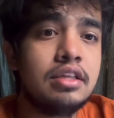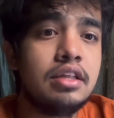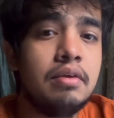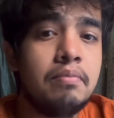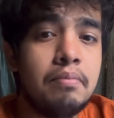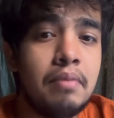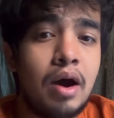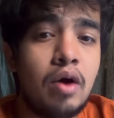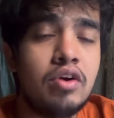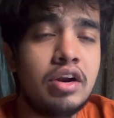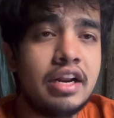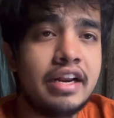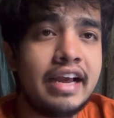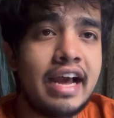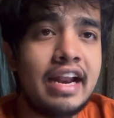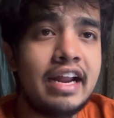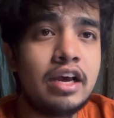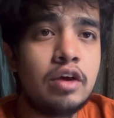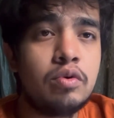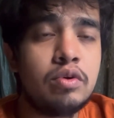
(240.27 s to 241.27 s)
Mount and
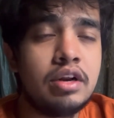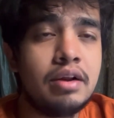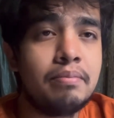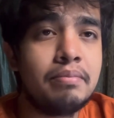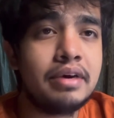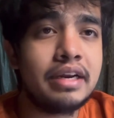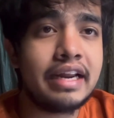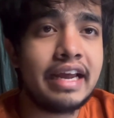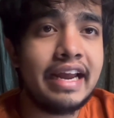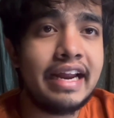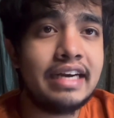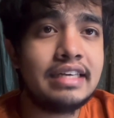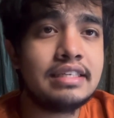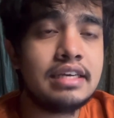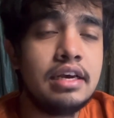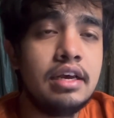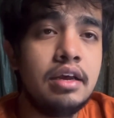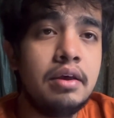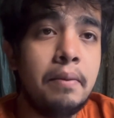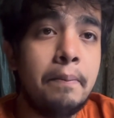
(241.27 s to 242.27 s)
Gallagher, who are number 8s,
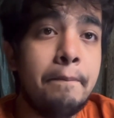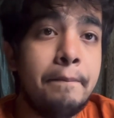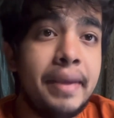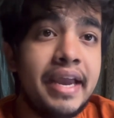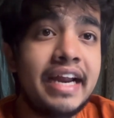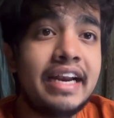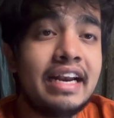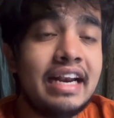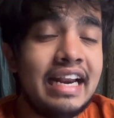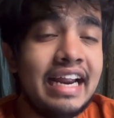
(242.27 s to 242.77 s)
make